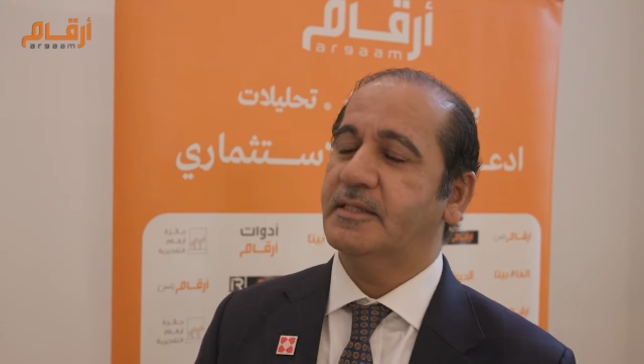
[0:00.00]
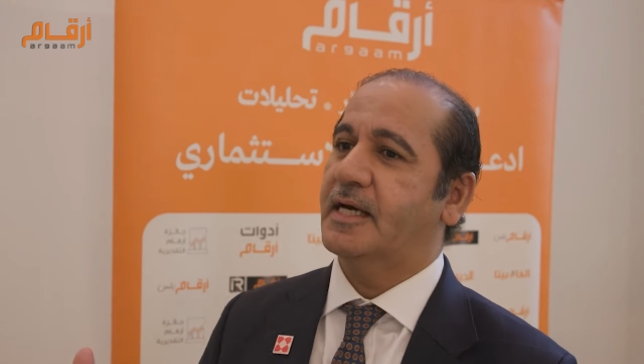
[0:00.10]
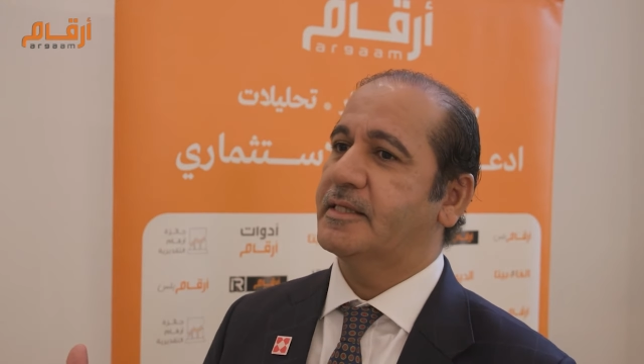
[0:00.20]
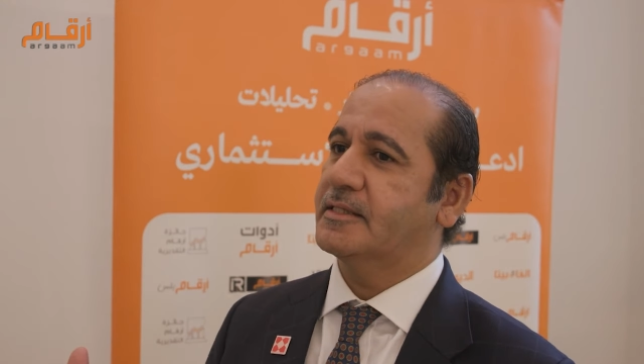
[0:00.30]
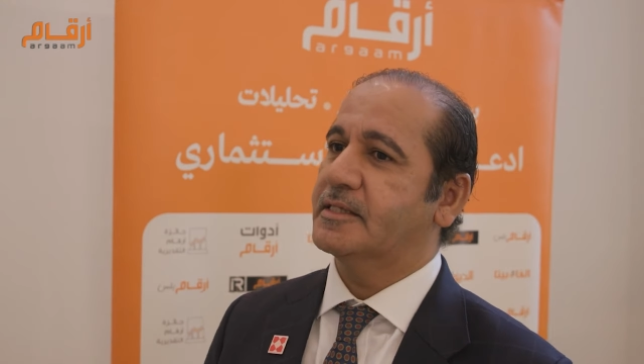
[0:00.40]

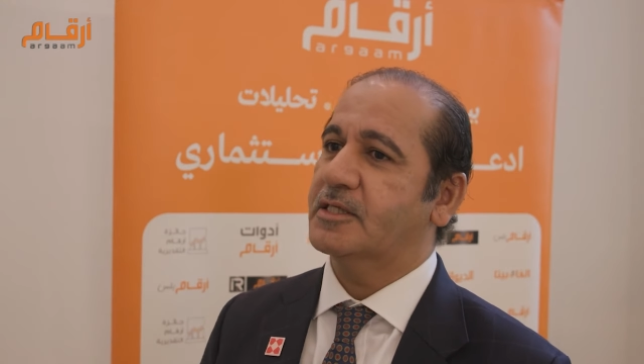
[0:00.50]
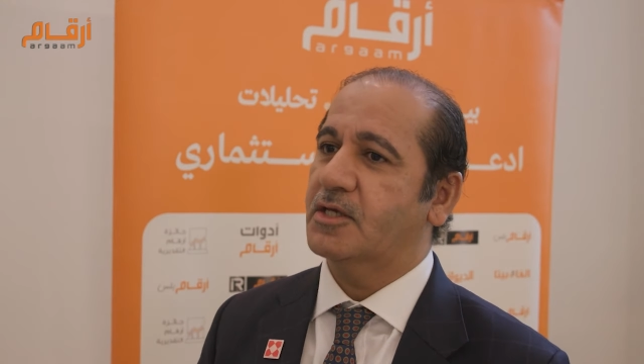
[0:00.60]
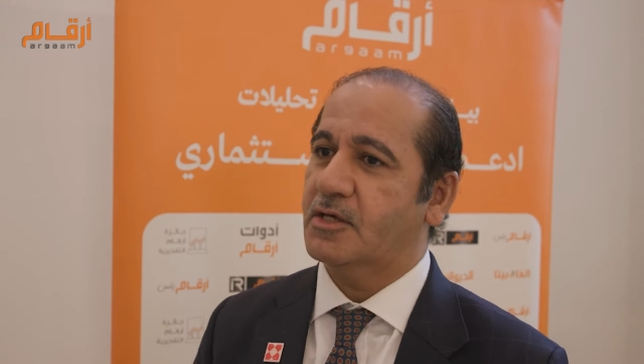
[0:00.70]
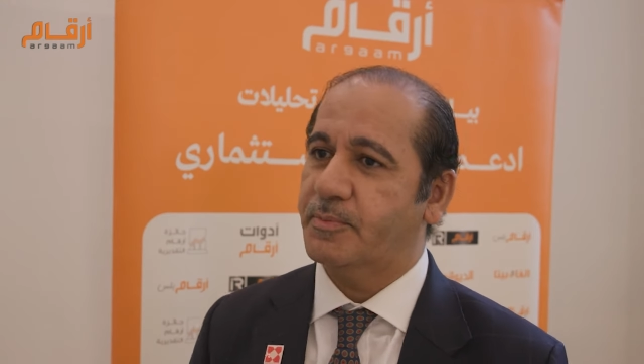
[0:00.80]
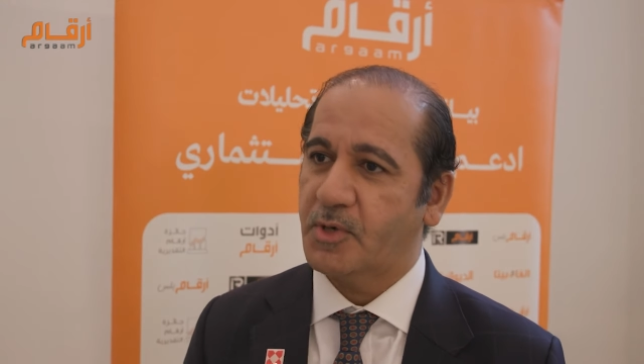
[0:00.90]
I think there's a
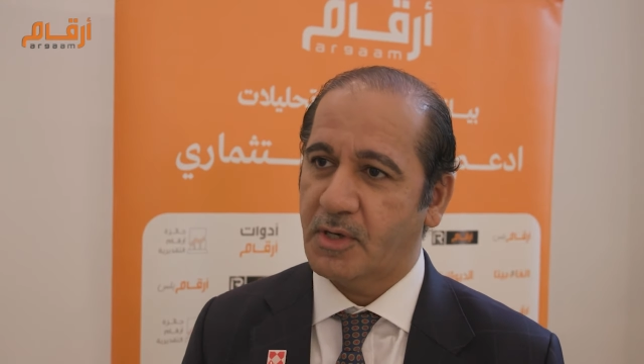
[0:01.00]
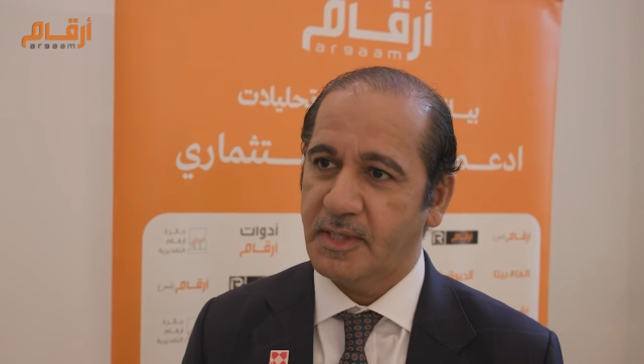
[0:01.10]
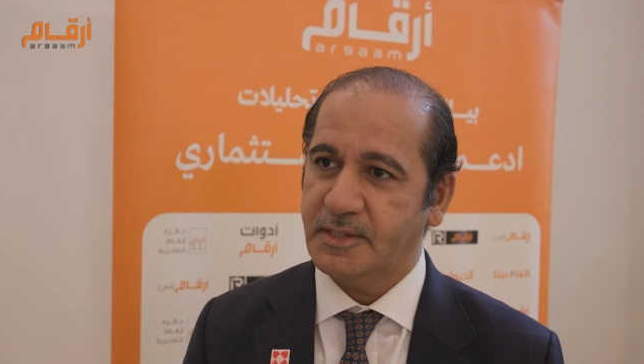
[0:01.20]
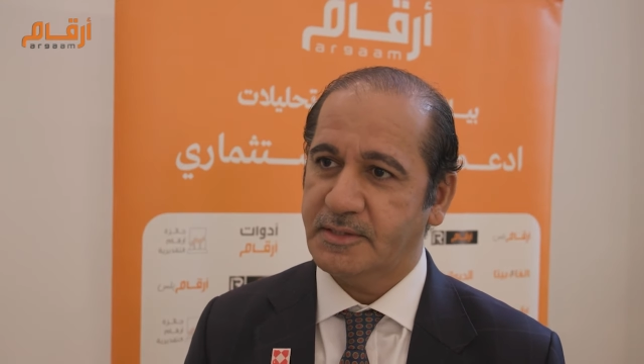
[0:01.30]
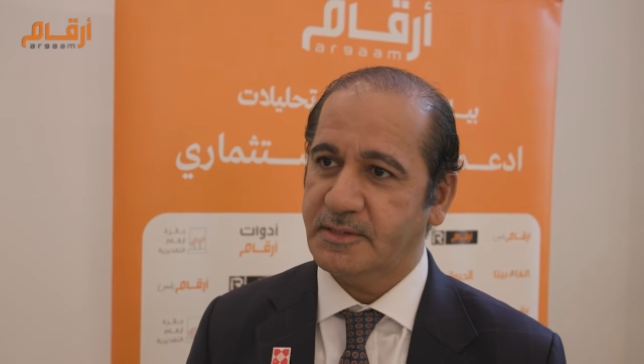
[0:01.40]
lot of
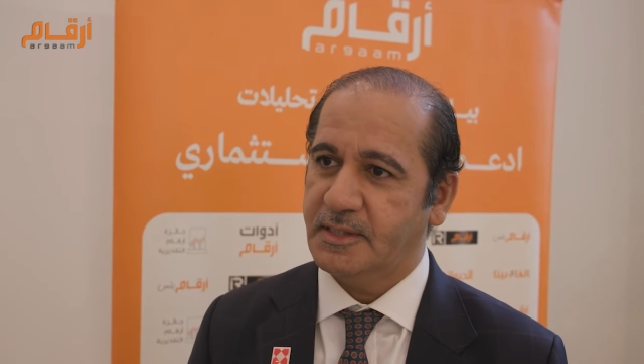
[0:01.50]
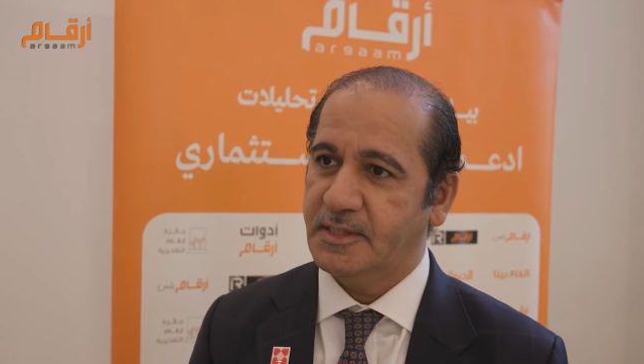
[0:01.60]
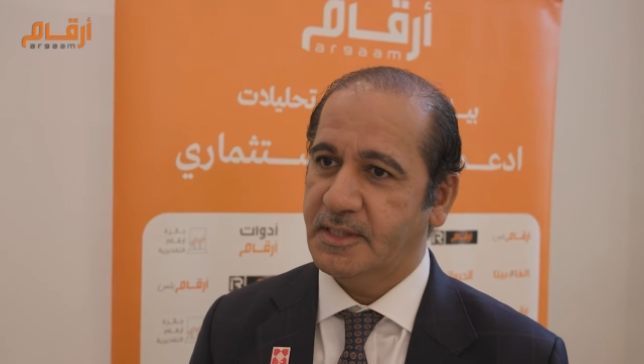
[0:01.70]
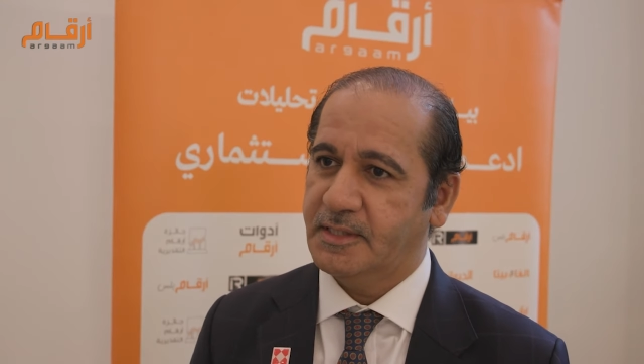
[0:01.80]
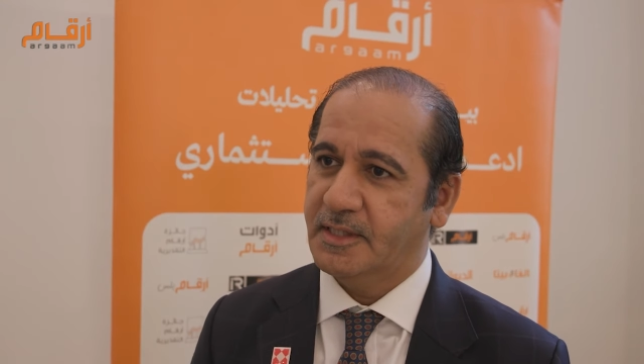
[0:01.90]
progress
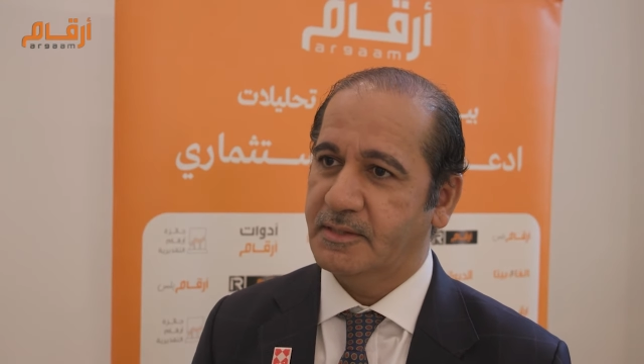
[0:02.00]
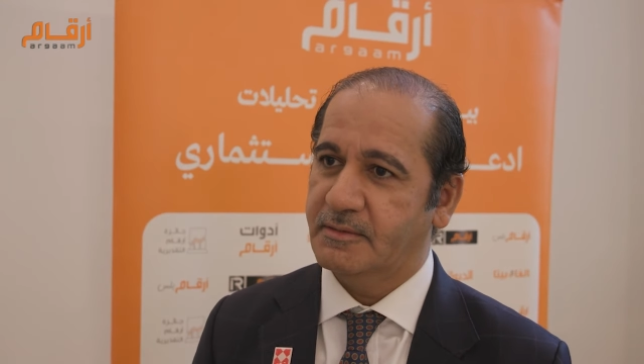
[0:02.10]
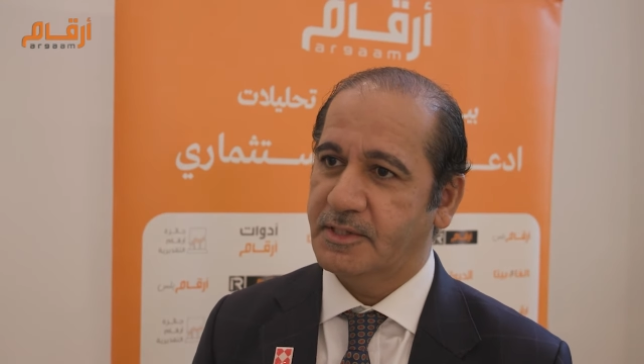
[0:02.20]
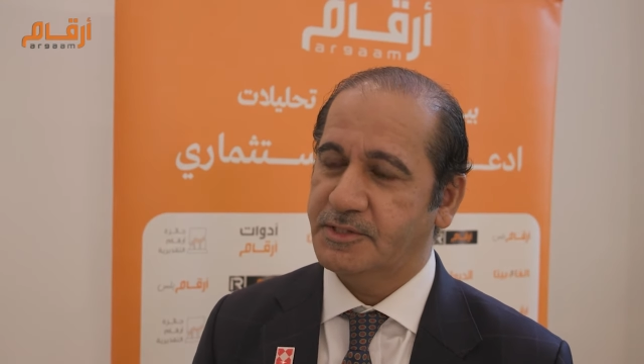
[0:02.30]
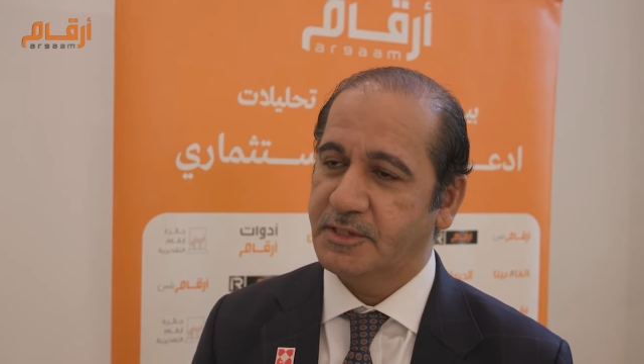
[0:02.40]
uh, in
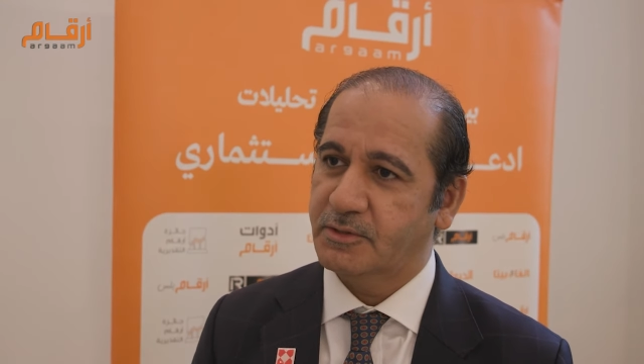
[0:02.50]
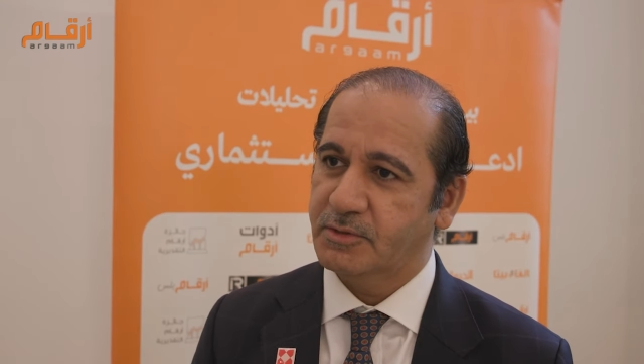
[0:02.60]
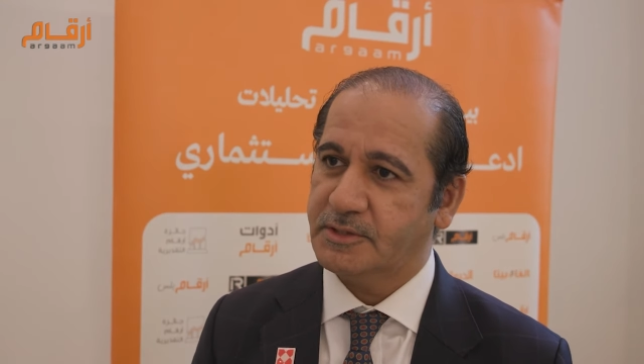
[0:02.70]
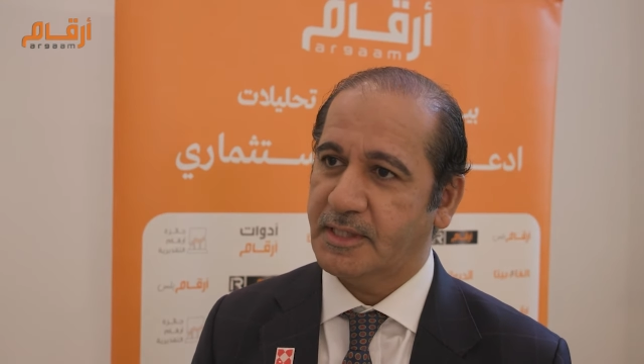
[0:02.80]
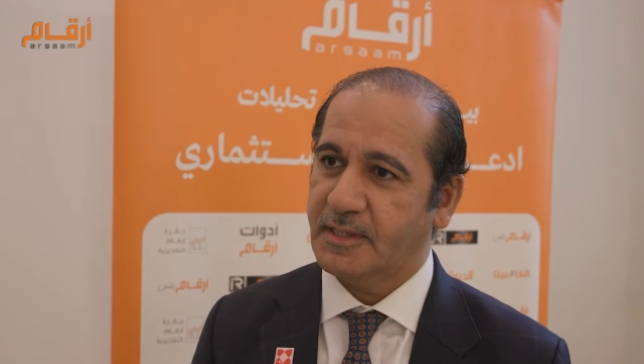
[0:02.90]
in reaching
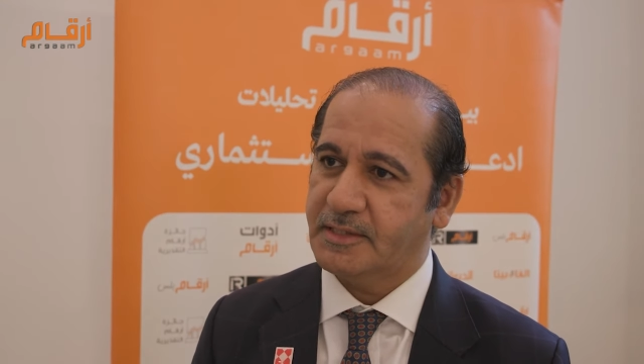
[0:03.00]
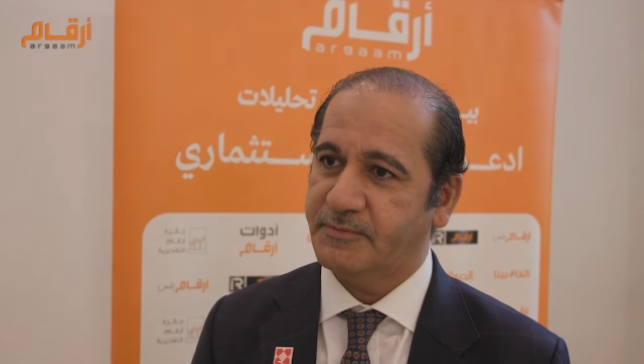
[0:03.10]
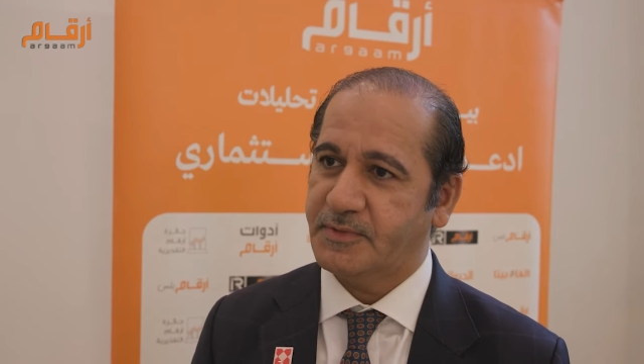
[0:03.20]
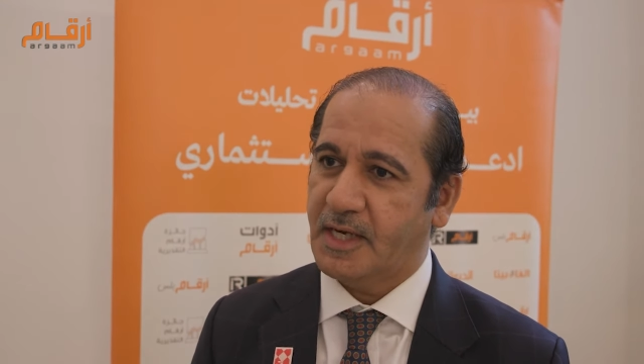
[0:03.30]
those aggressive